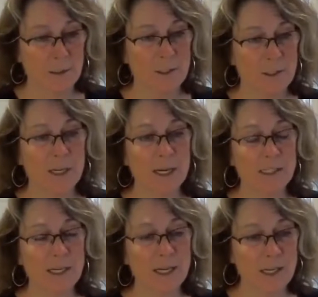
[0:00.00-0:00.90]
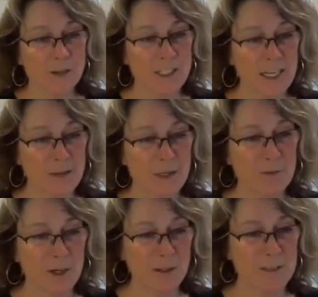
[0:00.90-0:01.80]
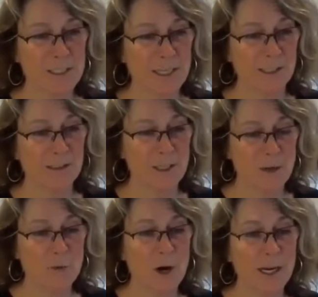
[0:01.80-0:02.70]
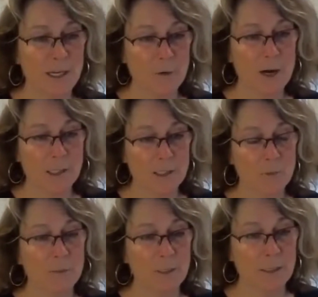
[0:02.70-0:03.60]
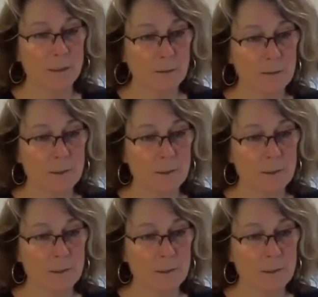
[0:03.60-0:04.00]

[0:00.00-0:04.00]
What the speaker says: So I guess getting your team involved in the UI UX would be